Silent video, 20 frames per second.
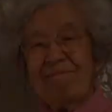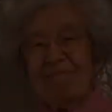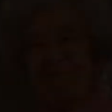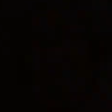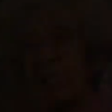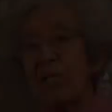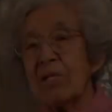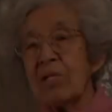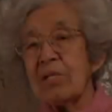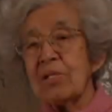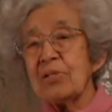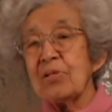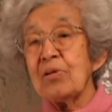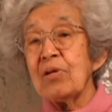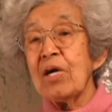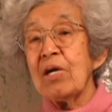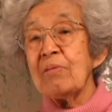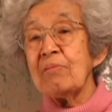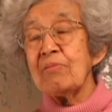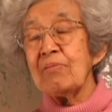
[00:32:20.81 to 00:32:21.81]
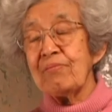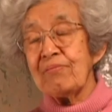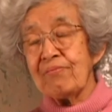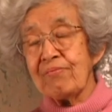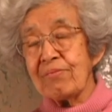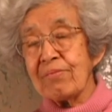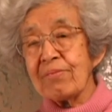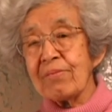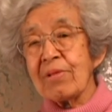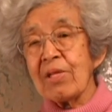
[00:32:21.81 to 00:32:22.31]
So I'm
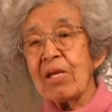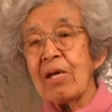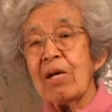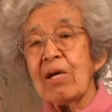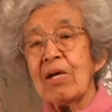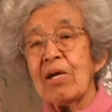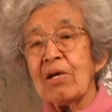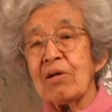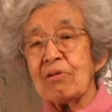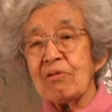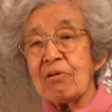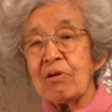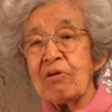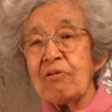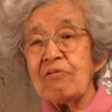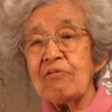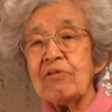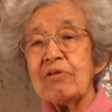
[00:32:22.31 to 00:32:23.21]
grateful.